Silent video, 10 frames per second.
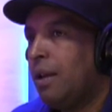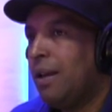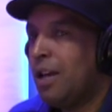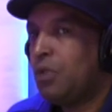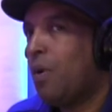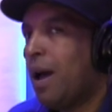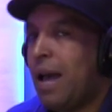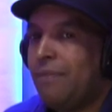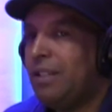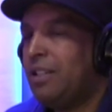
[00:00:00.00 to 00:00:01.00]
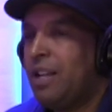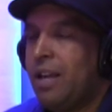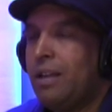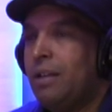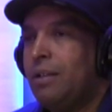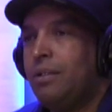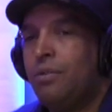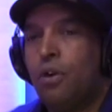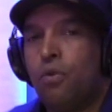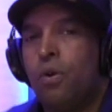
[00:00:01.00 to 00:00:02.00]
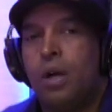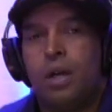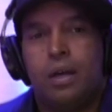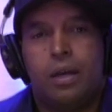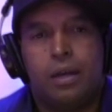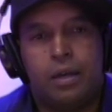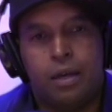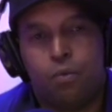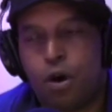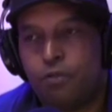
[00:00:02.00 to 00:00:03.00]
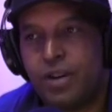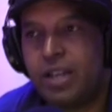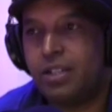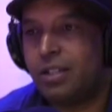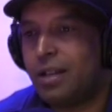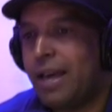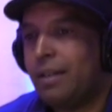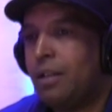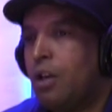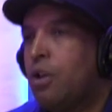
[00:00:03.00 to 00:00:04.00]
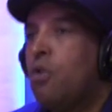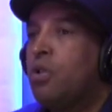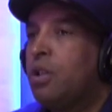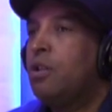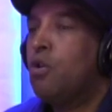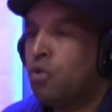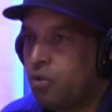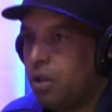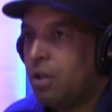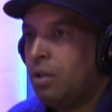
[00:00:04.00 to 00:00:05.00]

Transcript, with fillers: And that's why I have this saying, you know, in Wealth Nation, like La Cosa Nostra.